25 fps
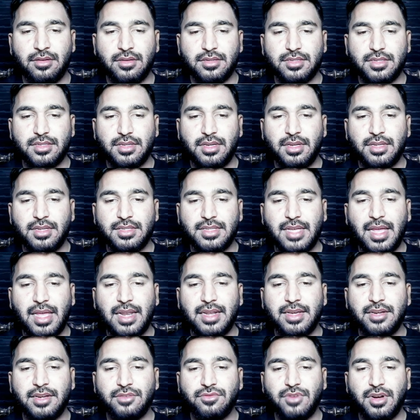in cell
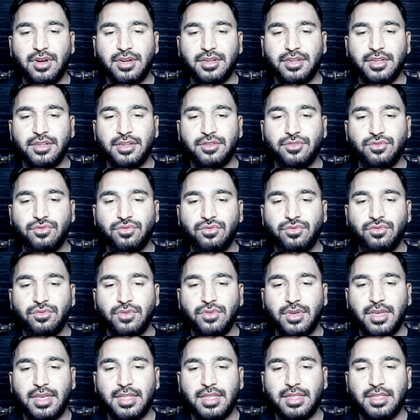
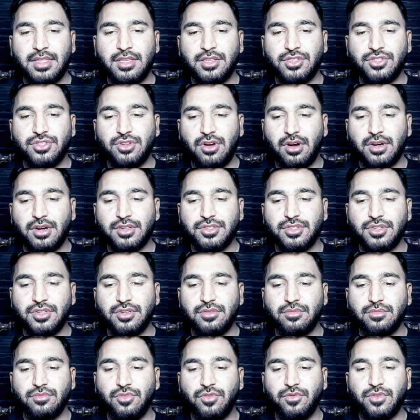A22 in the chart sheet.
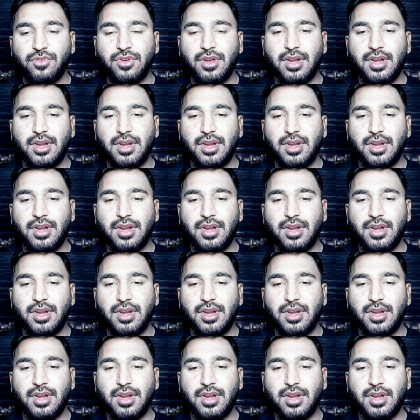Moving on